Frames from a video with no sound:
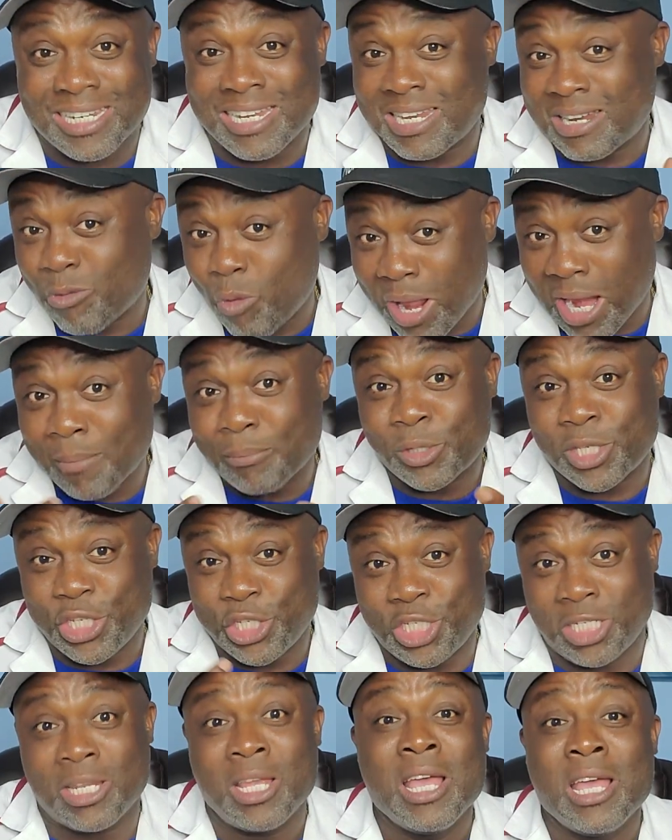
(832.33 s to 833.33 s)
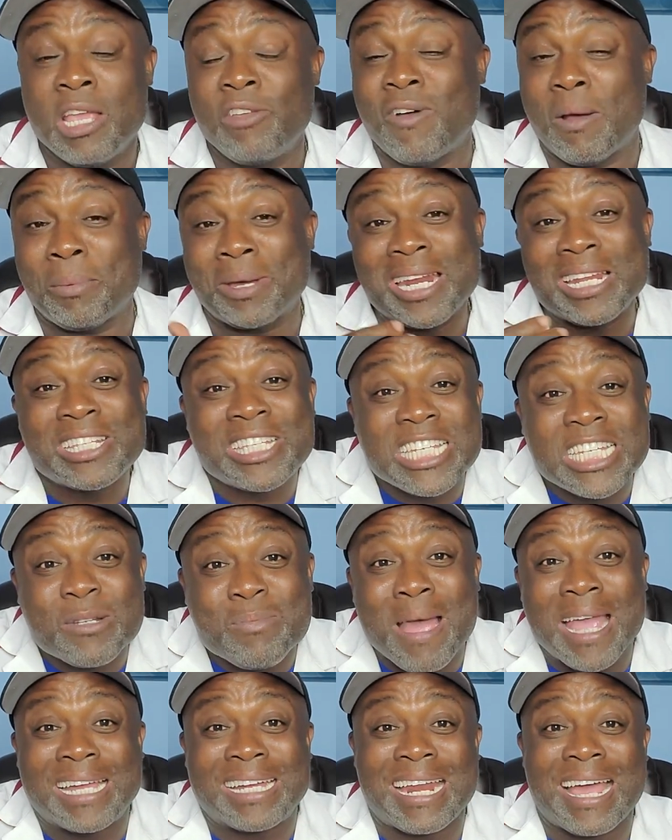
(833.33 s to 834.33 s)
While I'm teaching, if I'm gonna teach
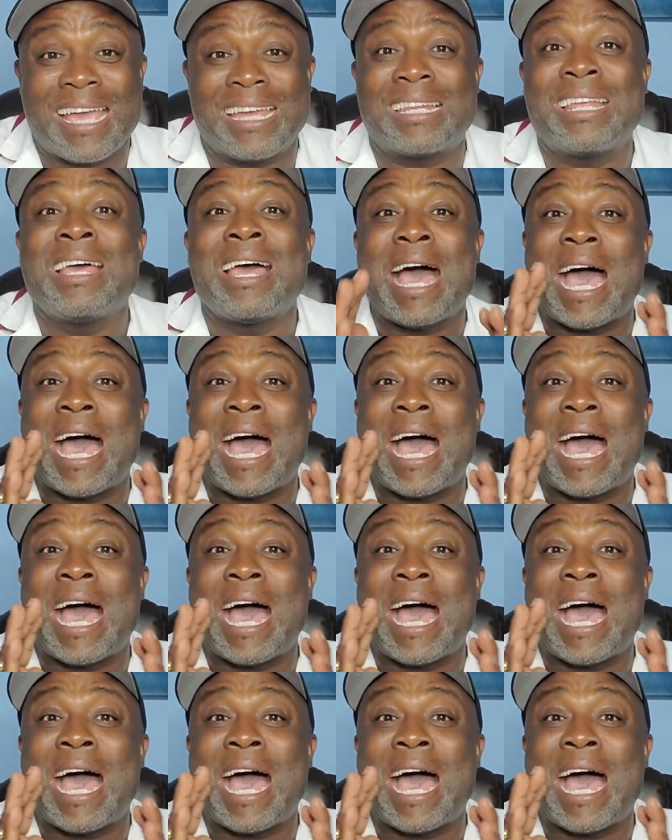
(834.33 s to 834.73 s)
my client,